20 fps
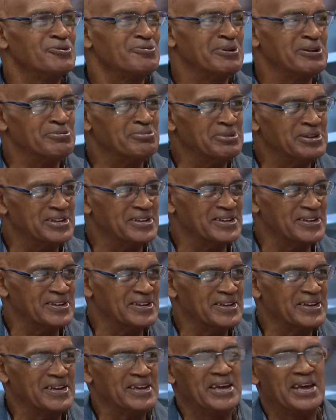human being.
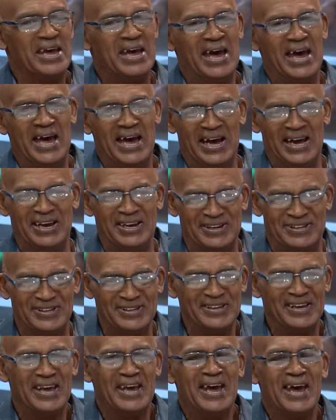Yes. I,
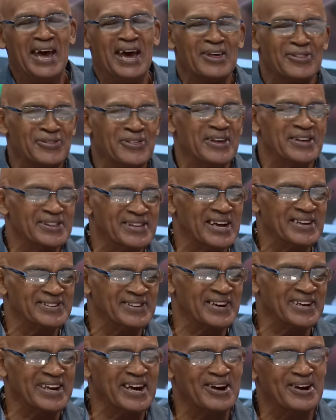I think
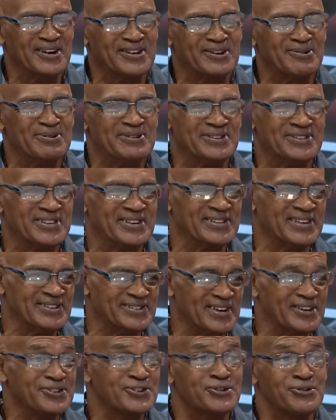that's a characteristic,
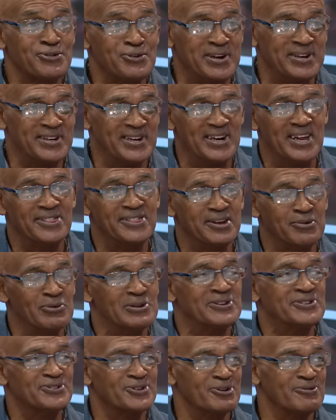that's a trait that I think
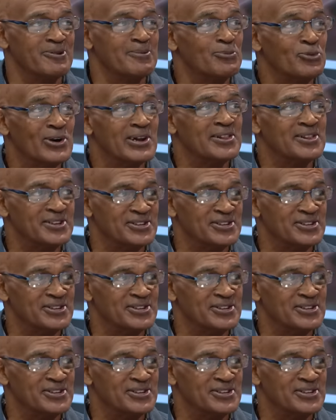will serve him well